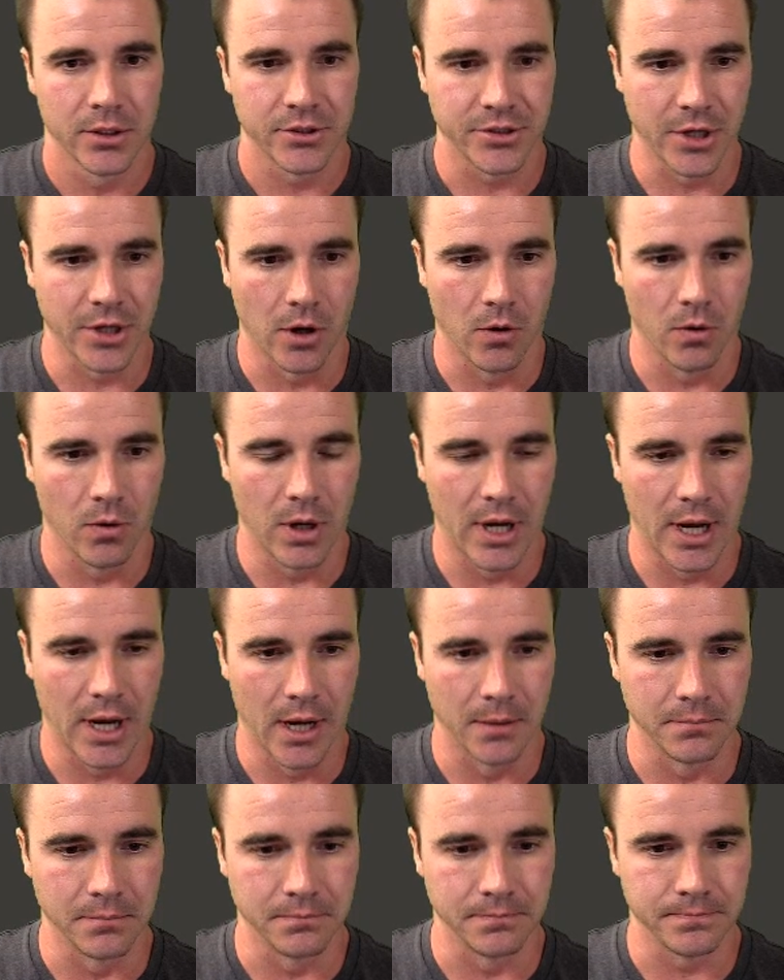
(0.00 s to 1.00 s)
So
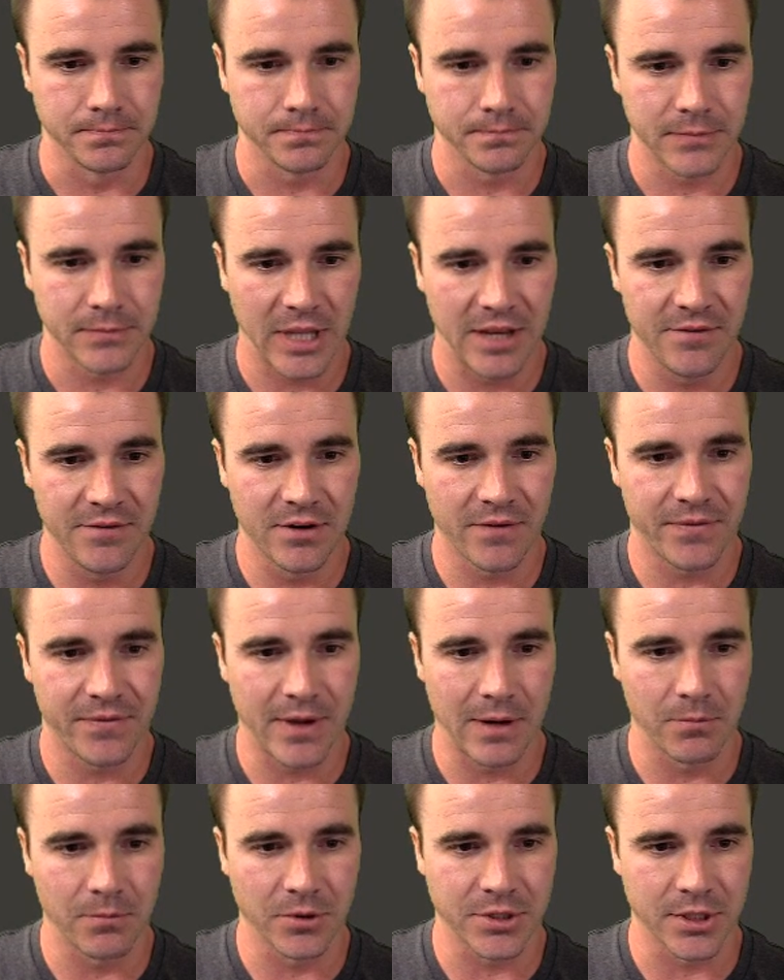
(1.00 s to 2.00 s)
even if
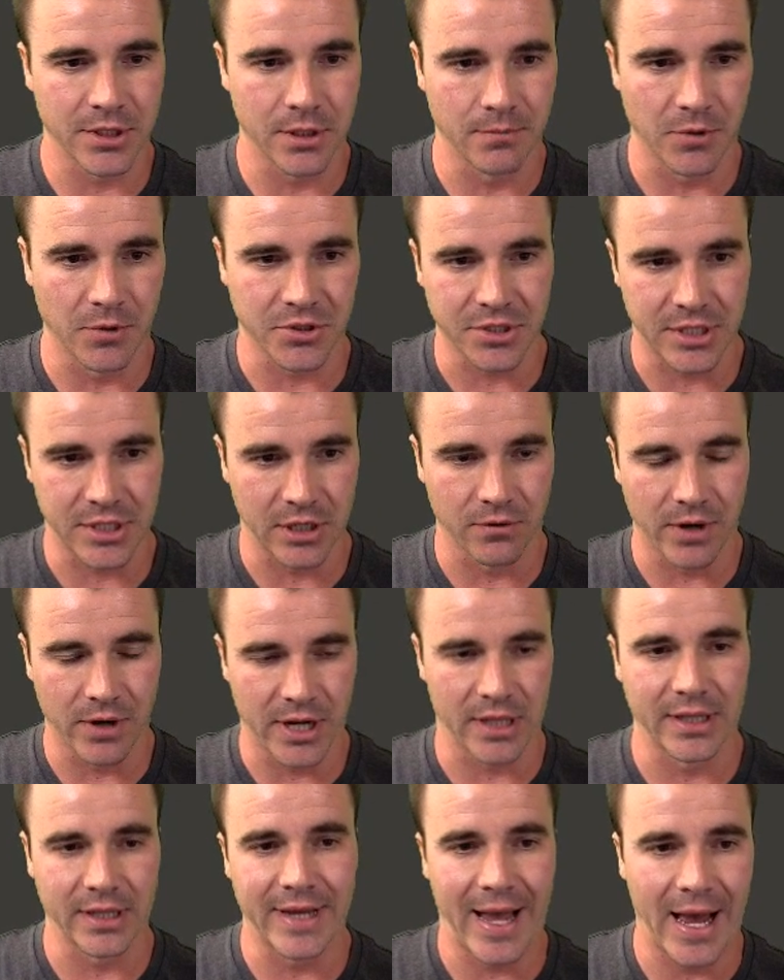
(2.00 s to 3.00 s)
that wasn't the most
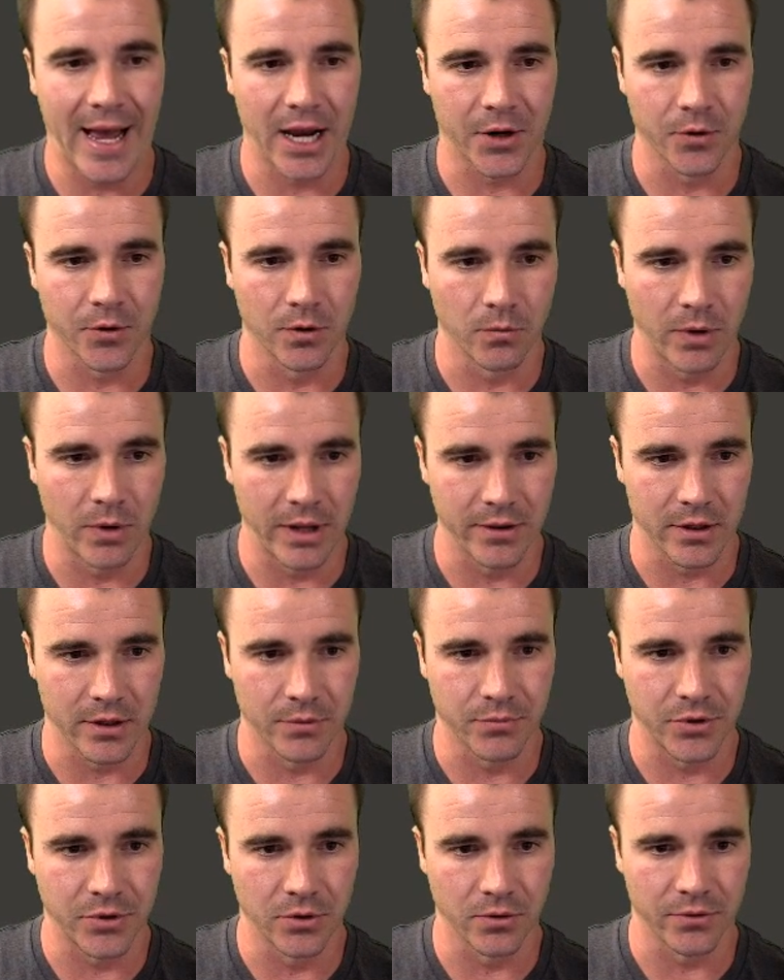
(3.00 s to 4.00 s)
theoretically accurate way the
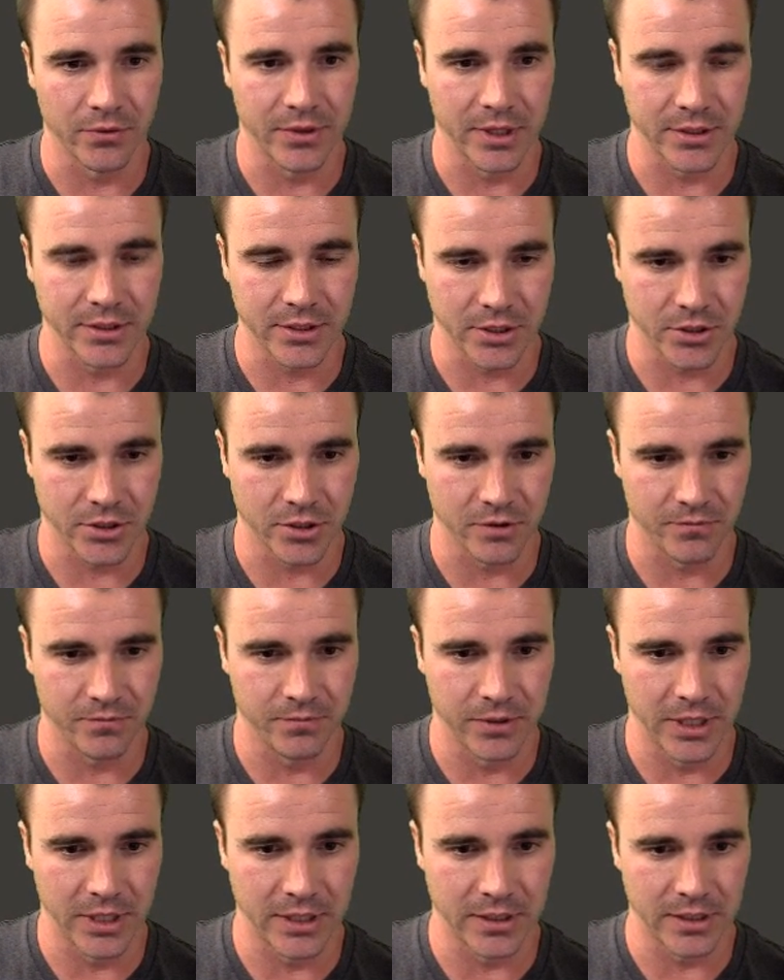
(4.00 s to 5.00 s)
computer thinks I should
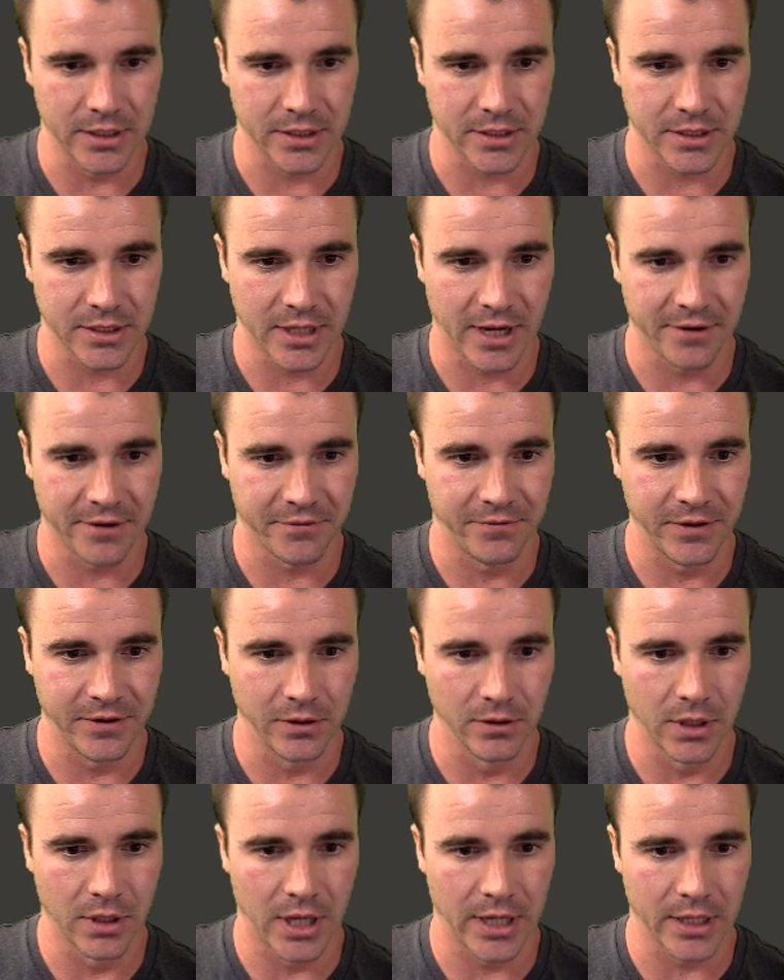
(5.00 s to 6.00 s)
have played this, I
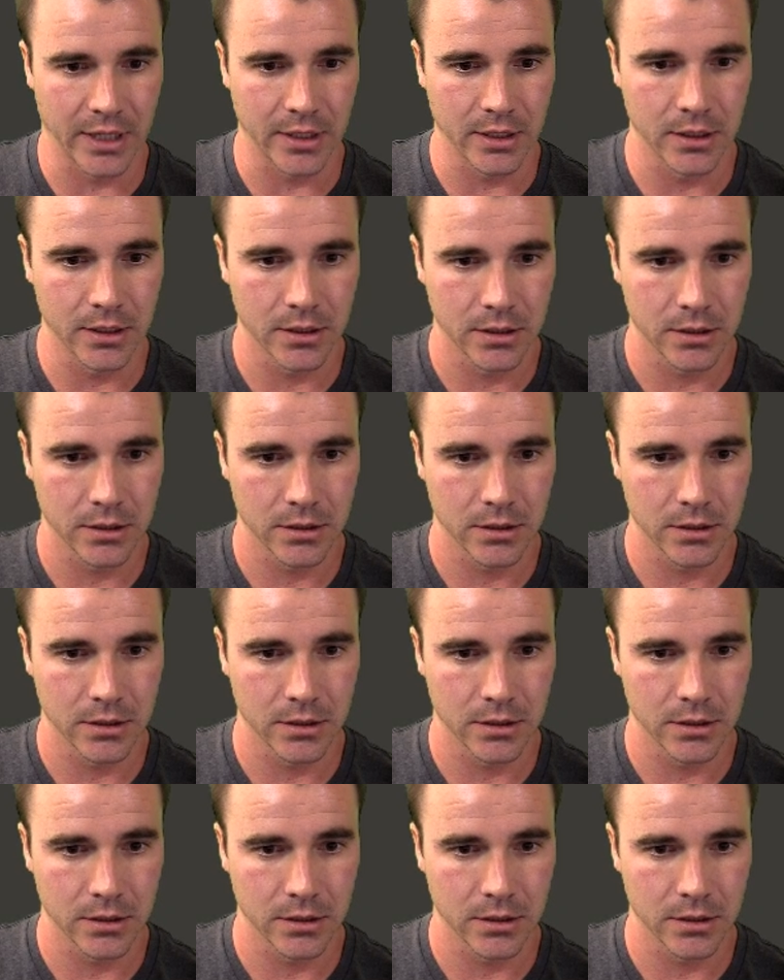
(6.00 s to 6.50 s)
feel like